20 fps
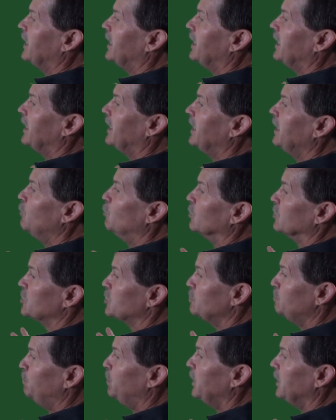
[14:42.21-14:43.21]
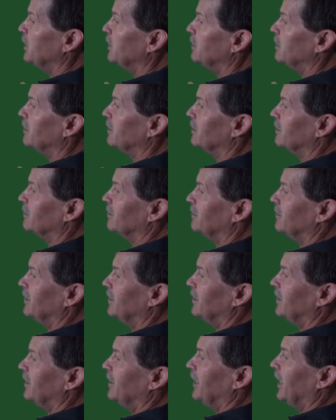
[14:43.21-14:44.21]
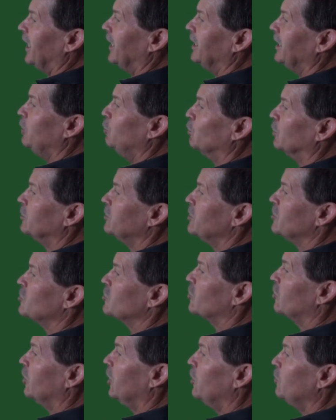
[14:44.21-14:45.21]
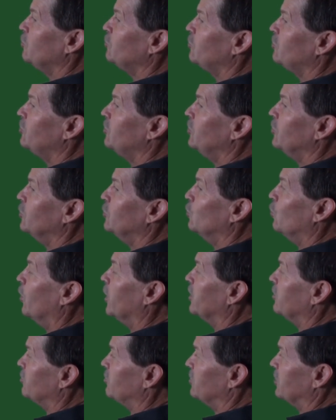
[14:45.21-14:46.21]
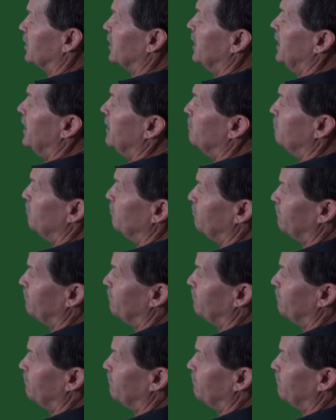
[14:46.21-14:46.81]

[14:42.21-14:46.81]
he will speak, and he will disclose to you what is to come.